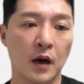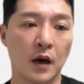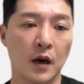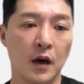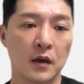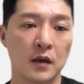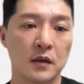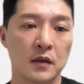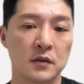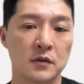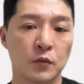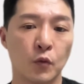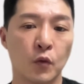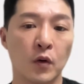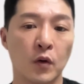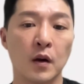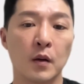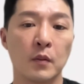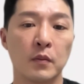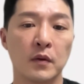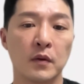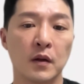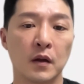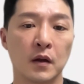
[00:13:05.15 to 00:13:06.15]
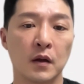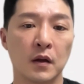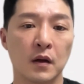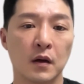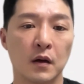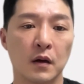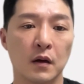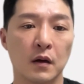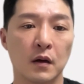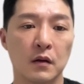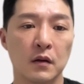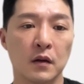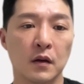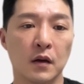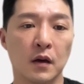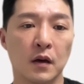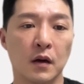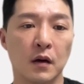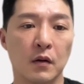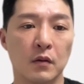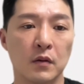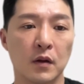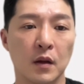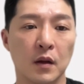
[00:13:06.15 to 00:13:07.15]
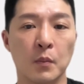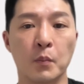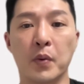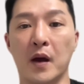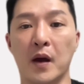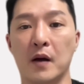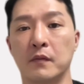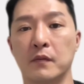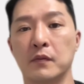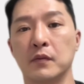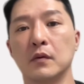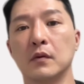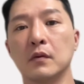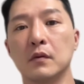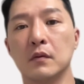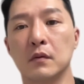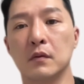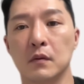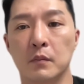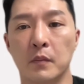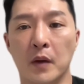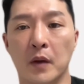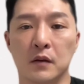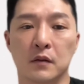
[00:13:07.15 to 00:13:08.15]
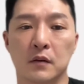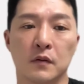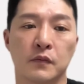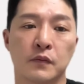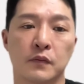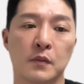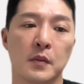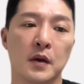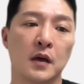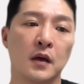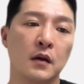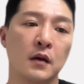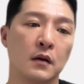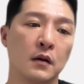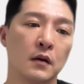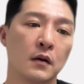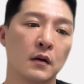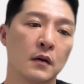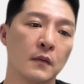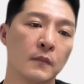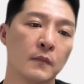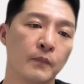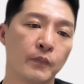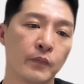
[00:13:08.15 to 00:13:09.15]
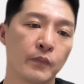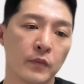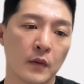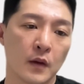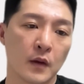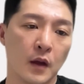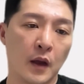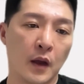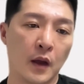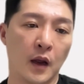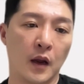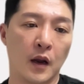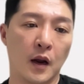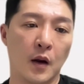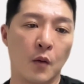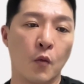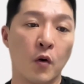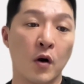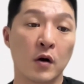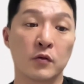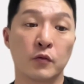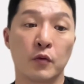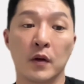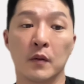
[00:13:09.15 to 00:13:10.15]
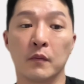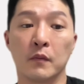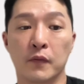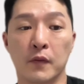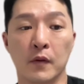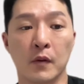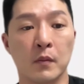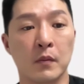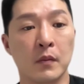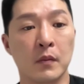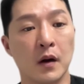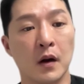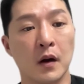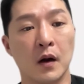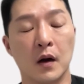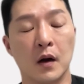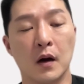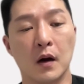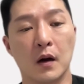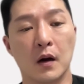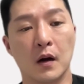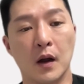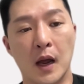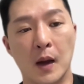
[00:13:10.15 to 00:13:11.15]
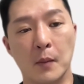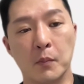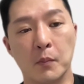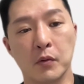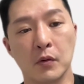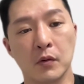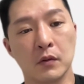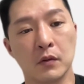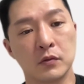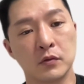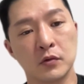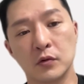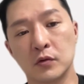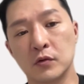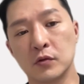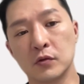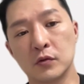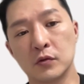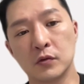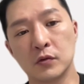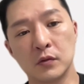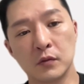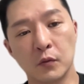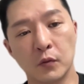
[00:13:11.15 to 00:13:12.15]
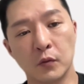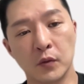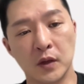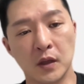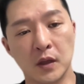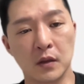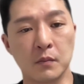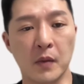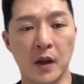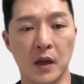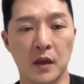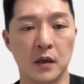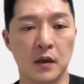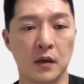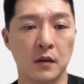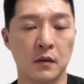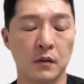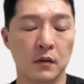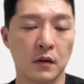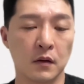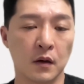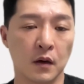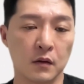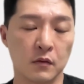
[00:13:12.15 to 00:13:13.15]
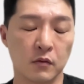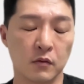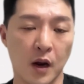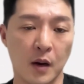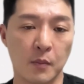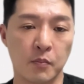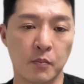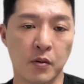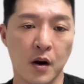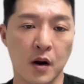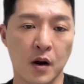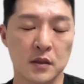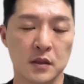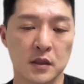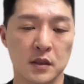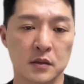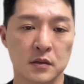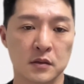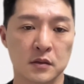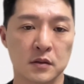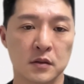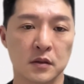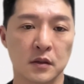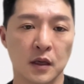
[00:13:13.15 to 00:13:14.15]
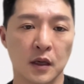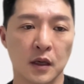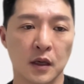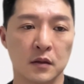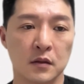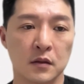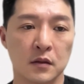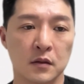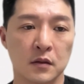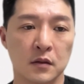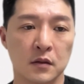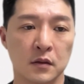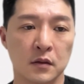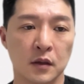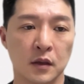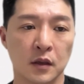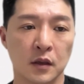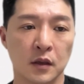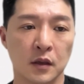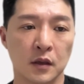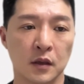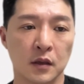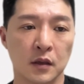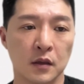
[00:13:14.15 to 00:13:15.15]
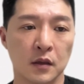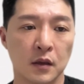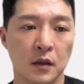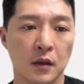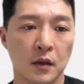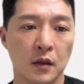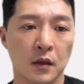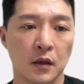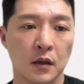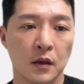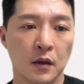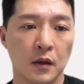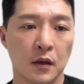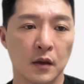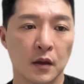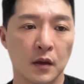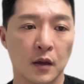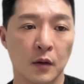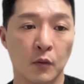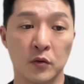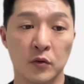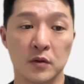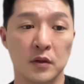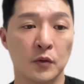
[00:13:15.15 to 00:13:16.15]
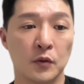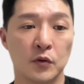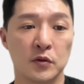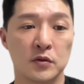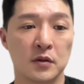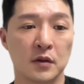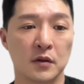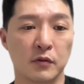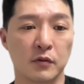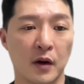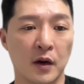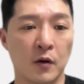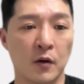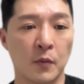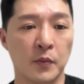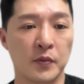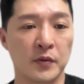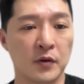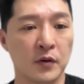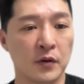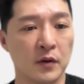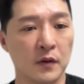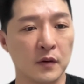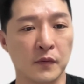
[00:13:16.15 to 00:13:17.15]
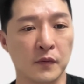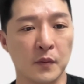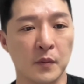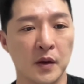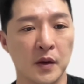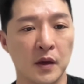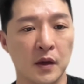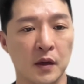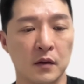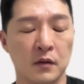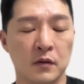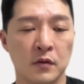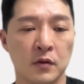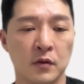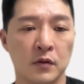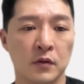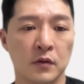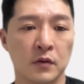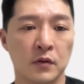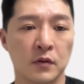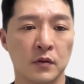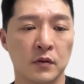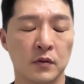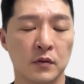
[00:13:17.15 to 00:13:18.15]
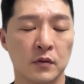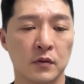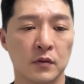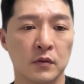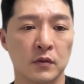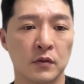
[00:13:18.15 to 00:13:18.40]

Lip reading: he's one of the impactful mentor for me. And I walked in from Apple to Google. We did many great projects together, and it was a great opportunity for me to